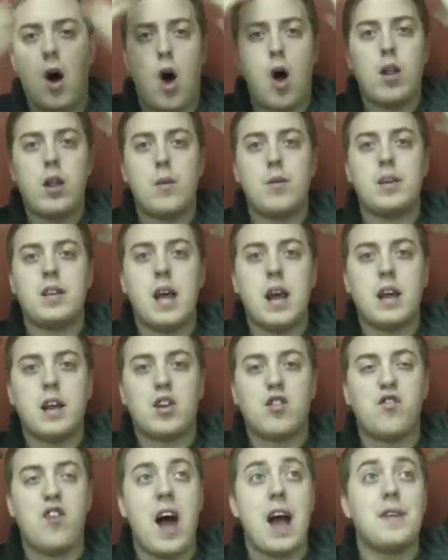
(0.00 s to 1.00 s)
All it would take
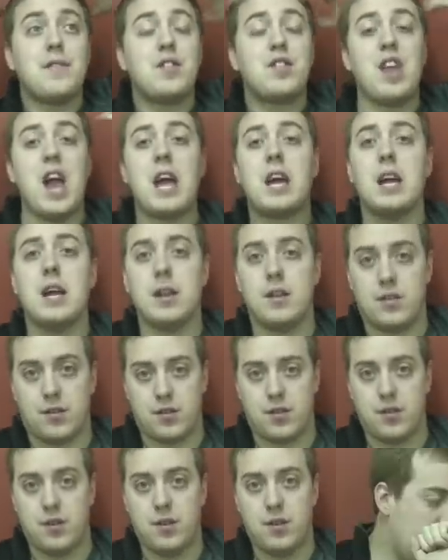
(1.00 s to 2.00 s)
is five
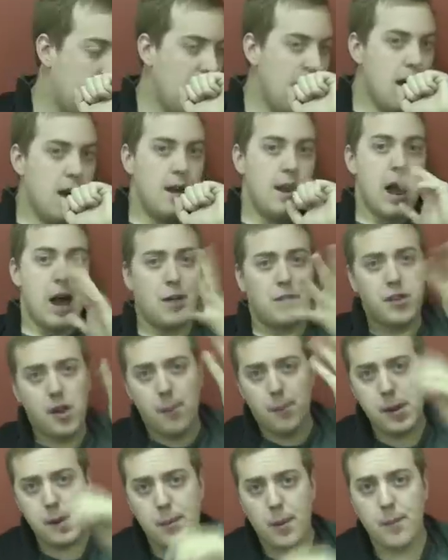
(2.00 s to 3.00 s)
seconds. Now,
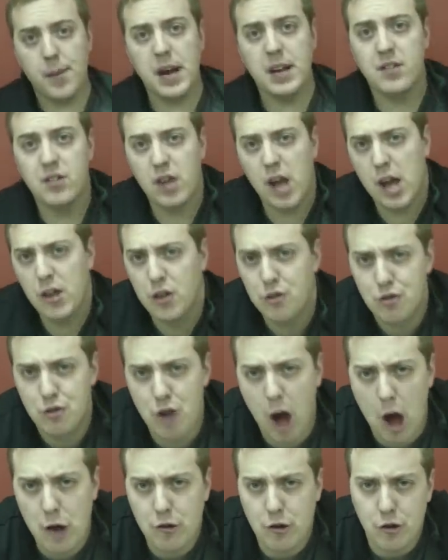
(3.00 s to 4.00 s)
some people might say the
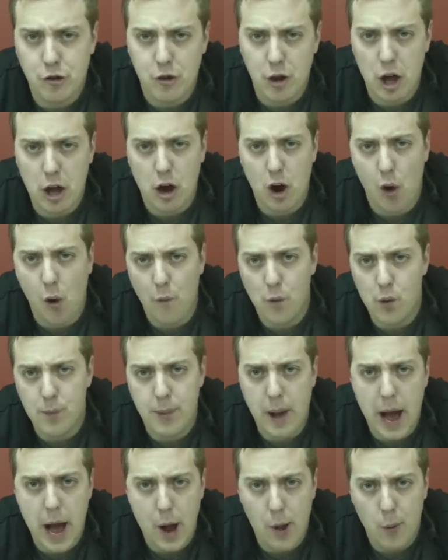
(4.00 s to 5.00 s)
Justice League
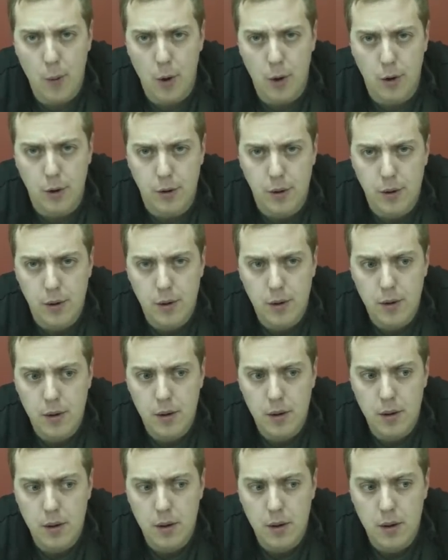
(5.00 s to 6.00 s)
overpowered.
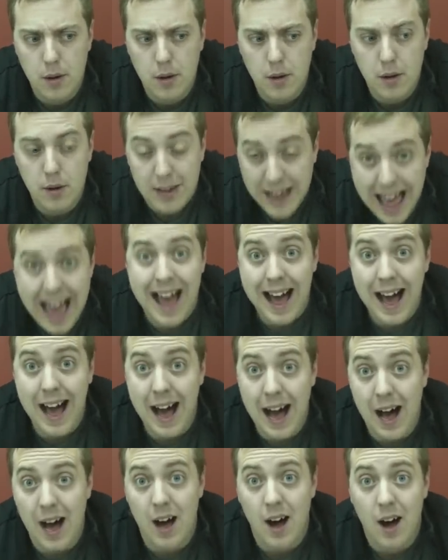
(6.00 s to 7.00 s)

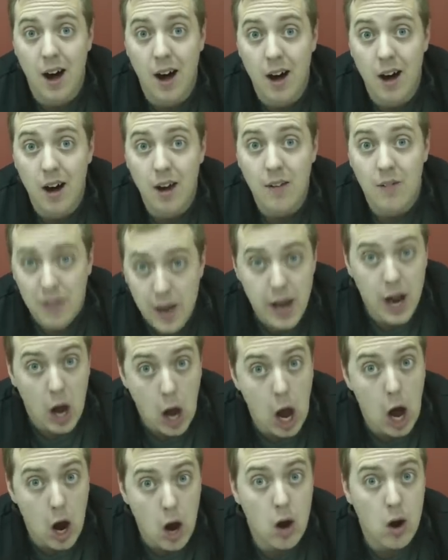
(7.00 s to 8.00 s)
Yeah, they
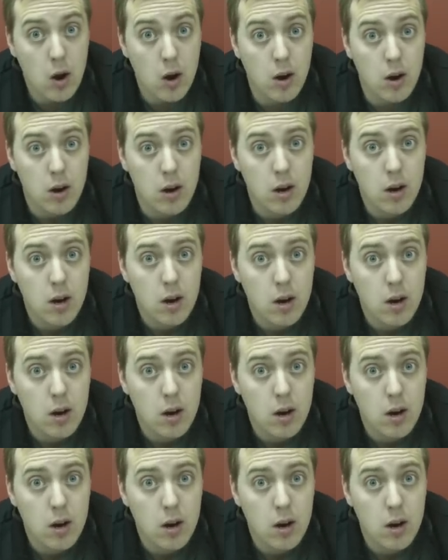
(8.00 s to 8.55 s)
are.